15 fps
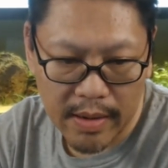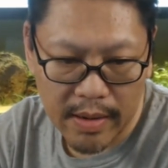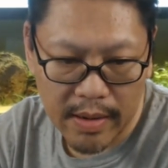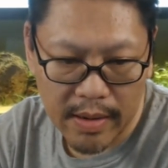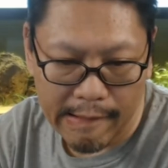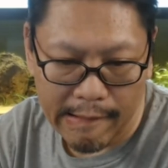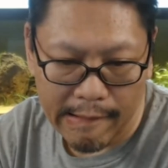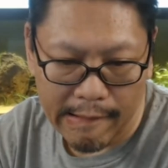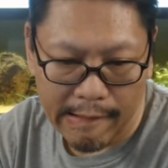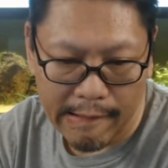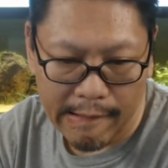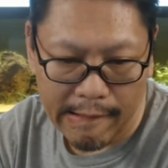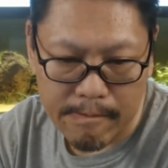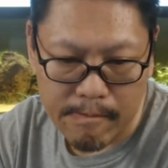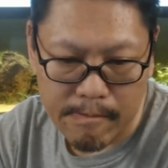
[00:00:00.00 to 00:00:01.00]
Oh,
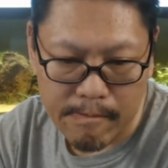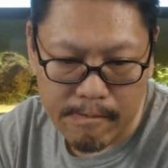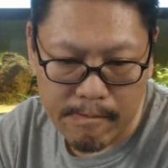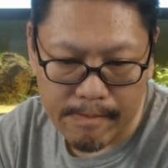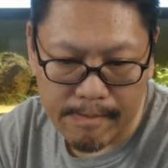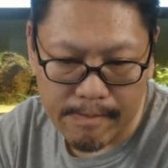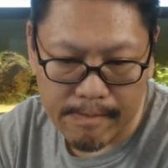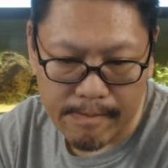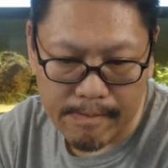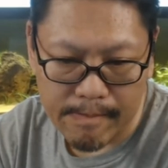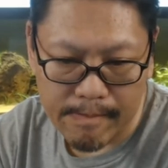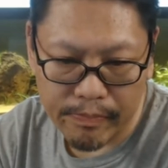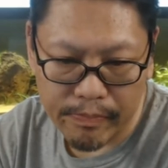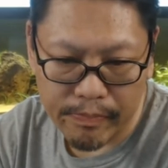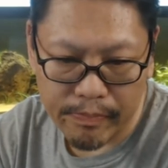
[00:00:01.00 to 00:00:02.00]

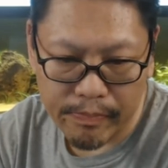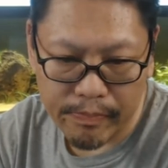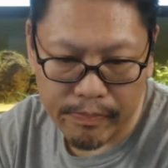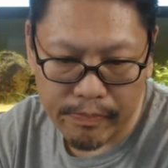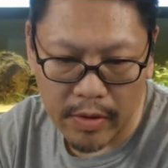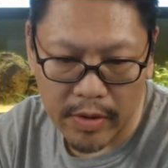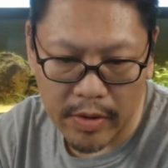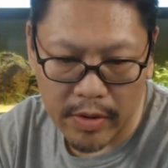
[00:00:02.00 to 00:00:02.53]
you